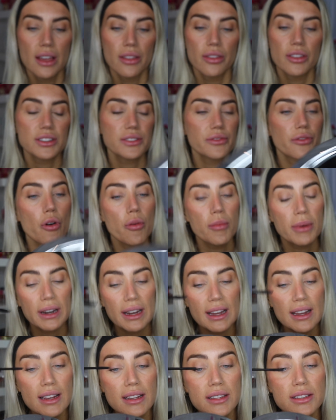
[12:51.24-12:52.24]
this
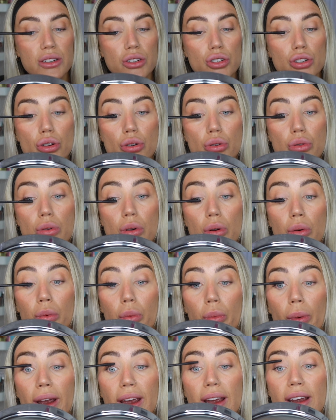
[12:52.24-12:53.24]
formula isn't too
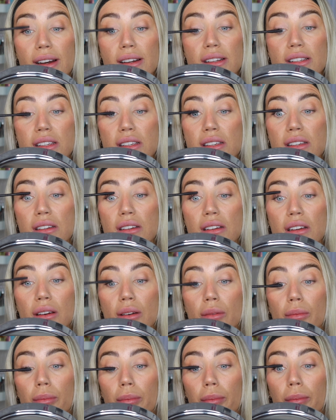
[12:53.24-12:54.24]
wet,
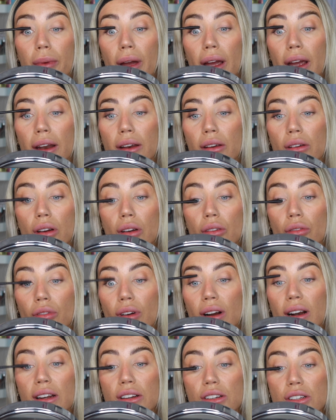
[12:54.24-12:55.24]
and you can
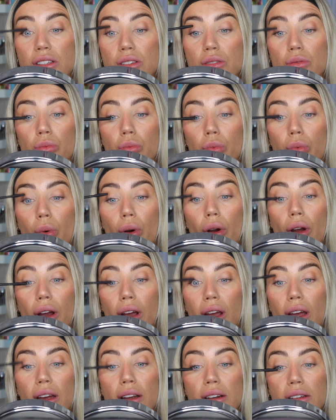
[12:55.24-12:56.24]
really just
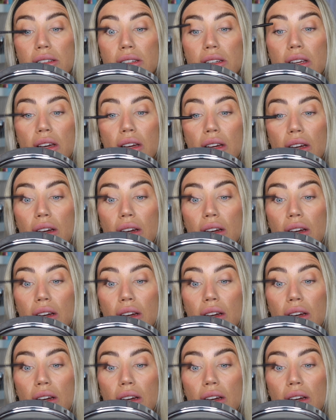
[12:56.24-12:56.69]
work it